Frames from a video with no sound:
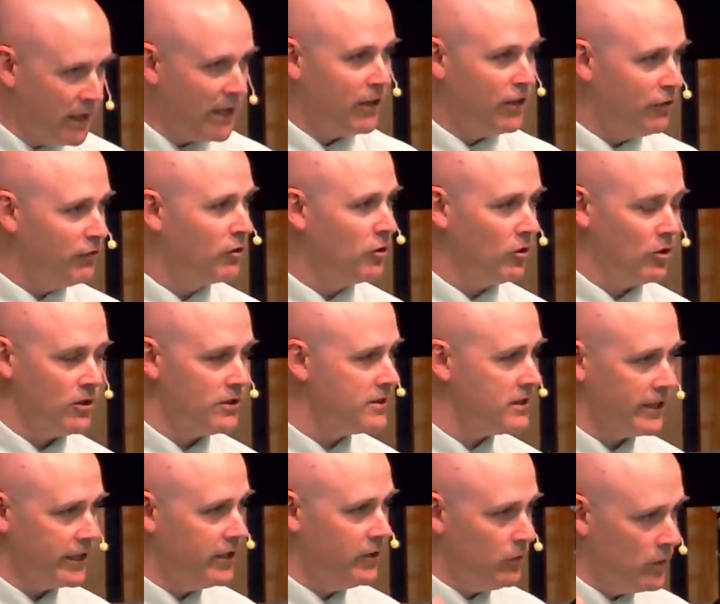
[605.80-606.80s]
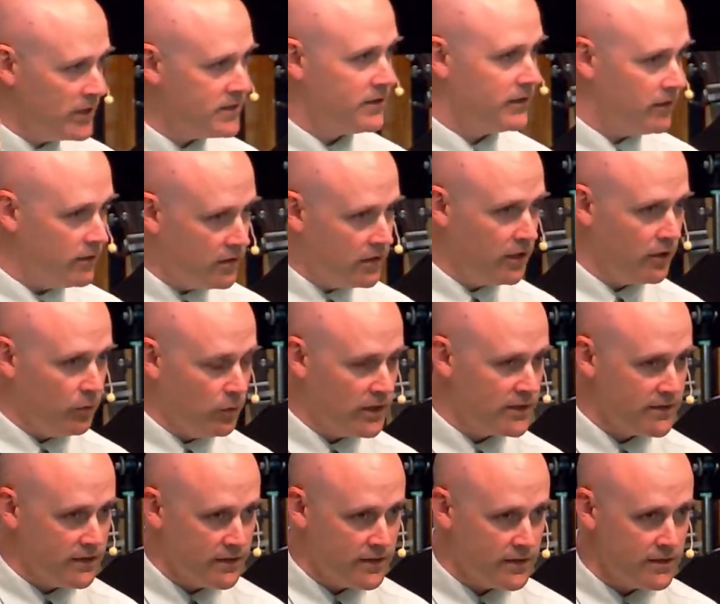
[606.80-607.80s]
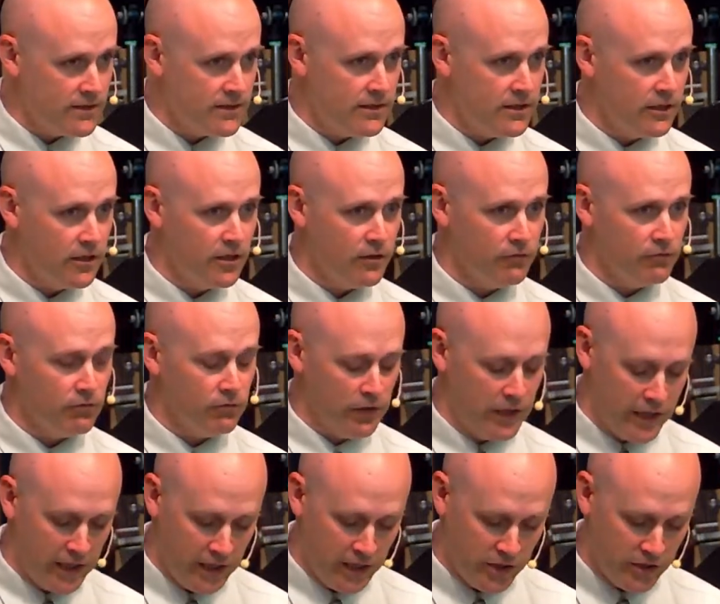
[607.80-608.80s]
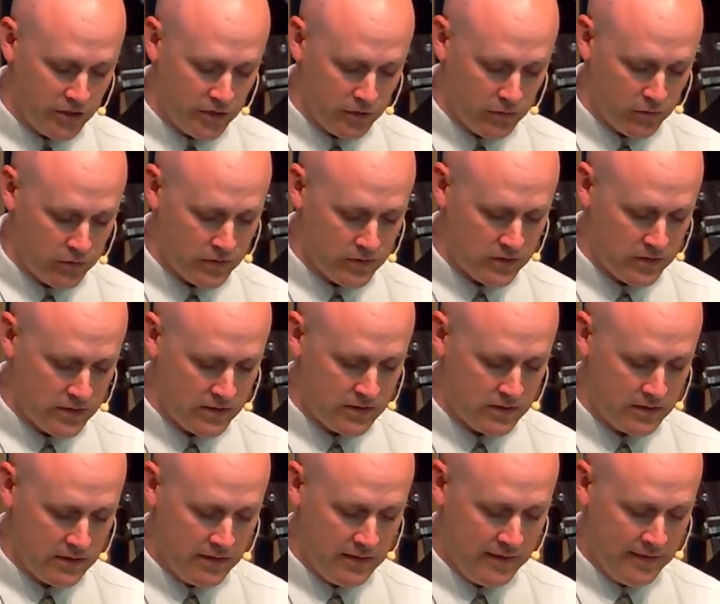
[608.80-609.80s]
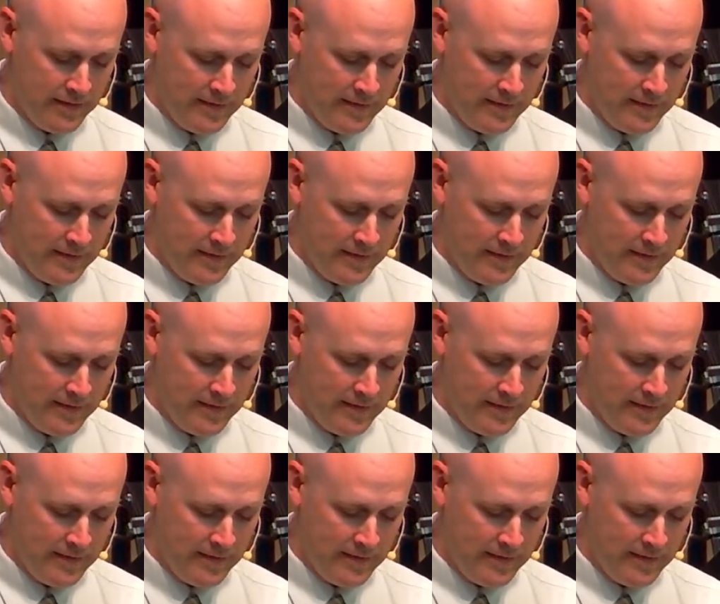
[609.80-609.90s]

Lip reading: as a matter of course. Like, it wasn't the stick of rage. It was just,